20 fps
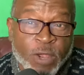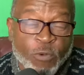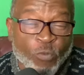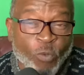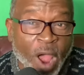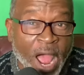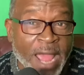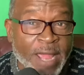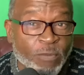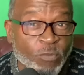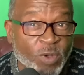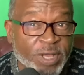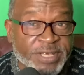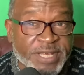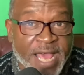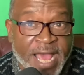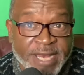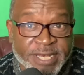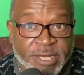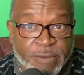right when
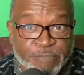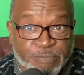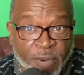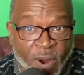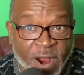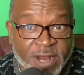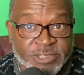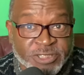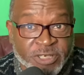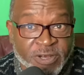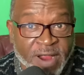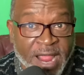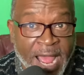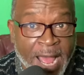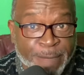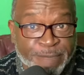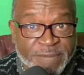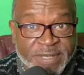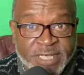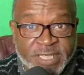that departure
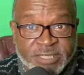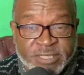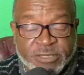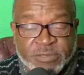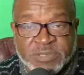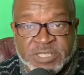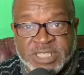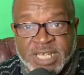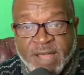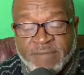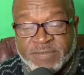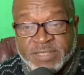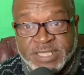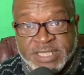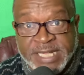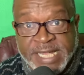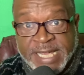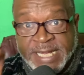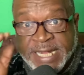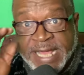happened in
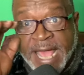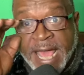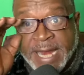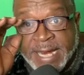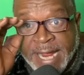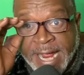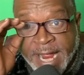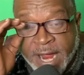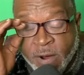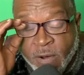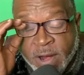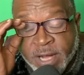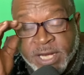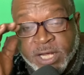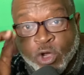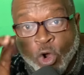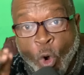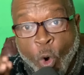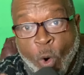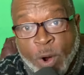2017, he had Aaron
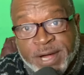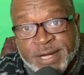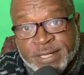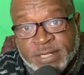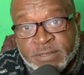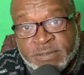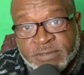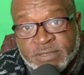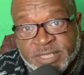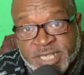Gordon,